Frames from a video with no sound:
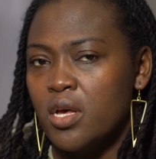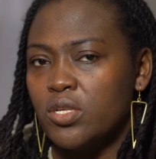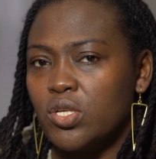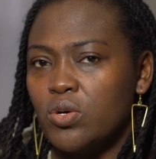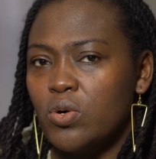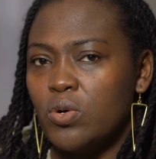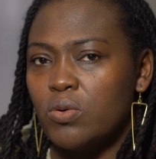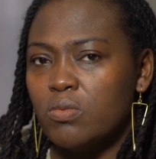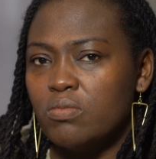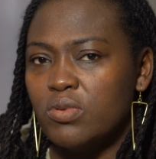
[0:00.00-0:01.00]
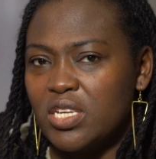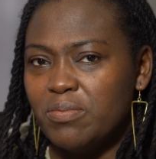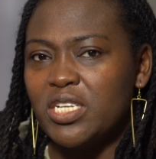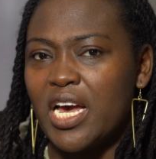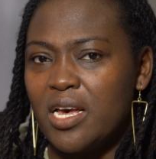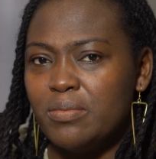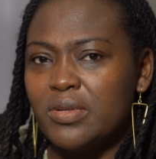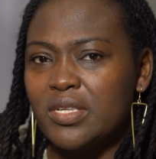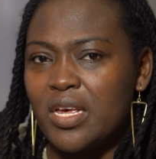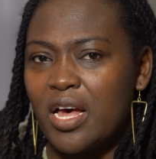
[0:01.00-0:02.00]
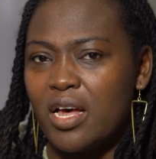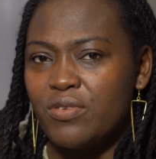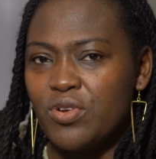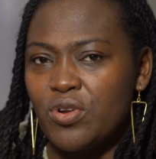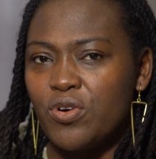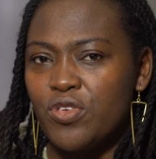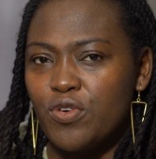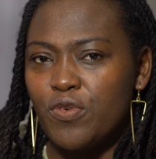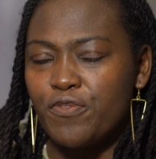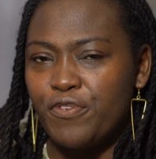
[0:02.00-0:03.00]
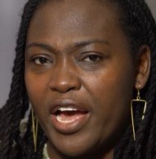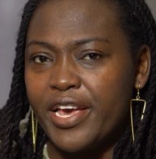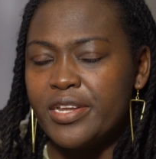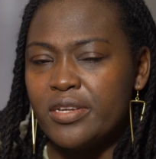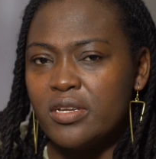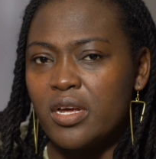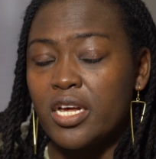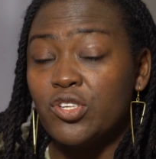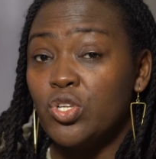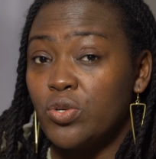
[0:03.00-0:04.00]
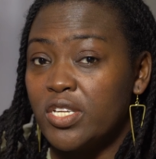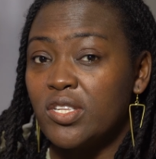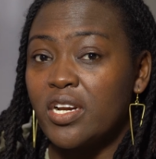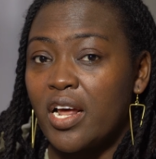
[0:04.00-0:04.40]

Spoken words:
So sometimes, you find students that